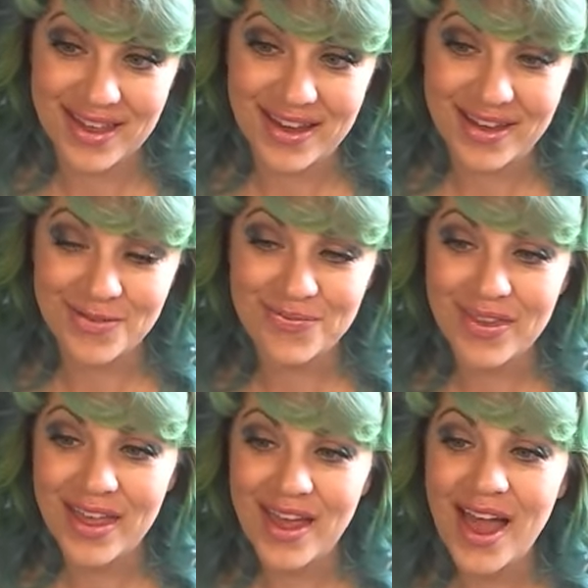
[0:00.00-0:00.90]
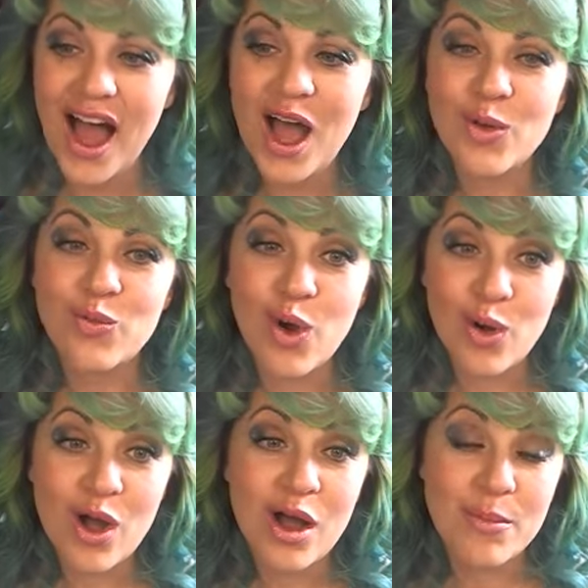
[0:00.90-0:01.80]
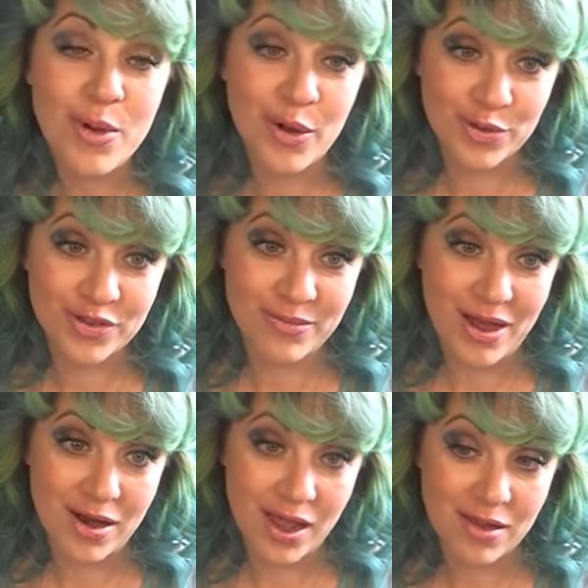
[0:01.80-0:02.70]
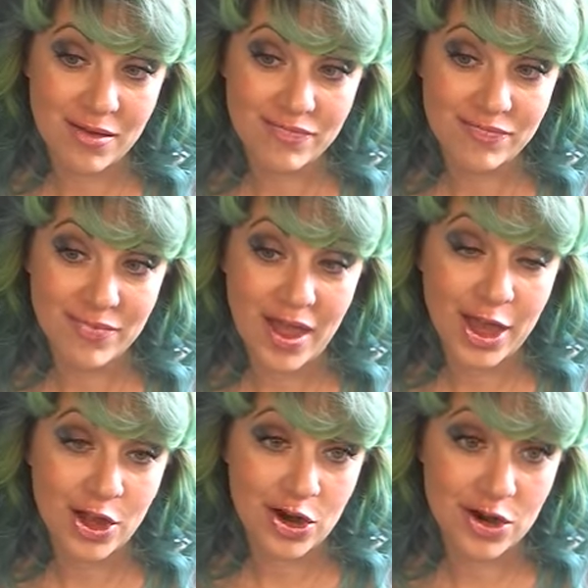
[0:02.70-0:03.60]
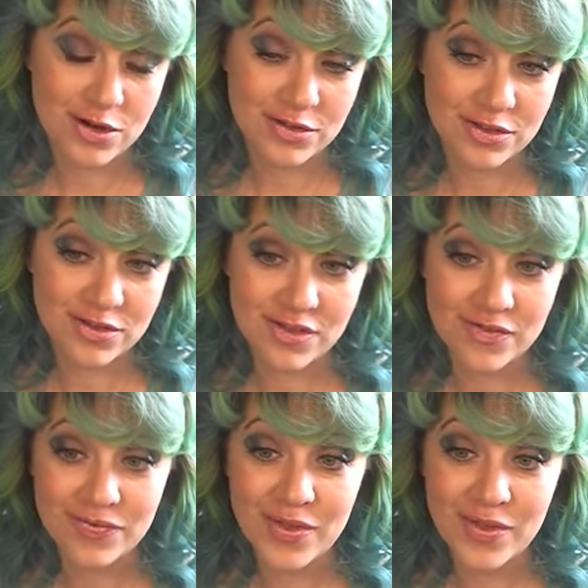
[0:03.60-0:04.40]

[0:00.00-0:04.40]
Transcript: Okay. I wrote a post about it. I cursed.